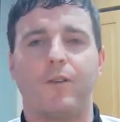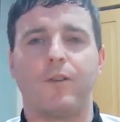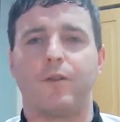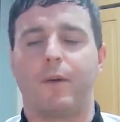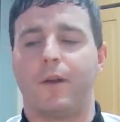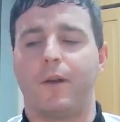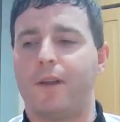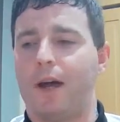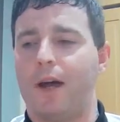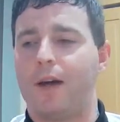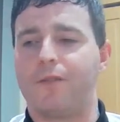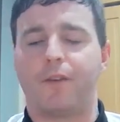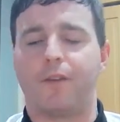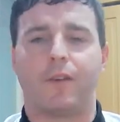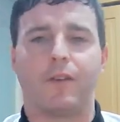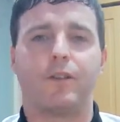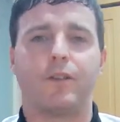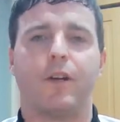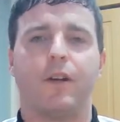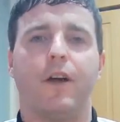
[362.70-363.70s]
phone, just went there. I
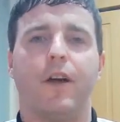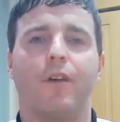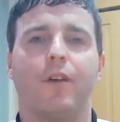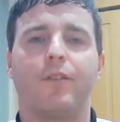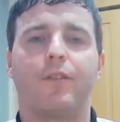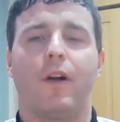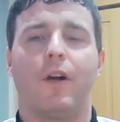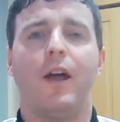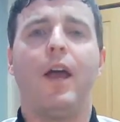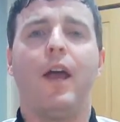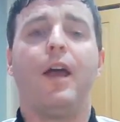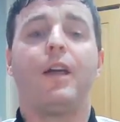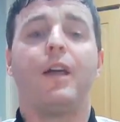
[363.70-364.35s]
forgot to turn it off, sorry.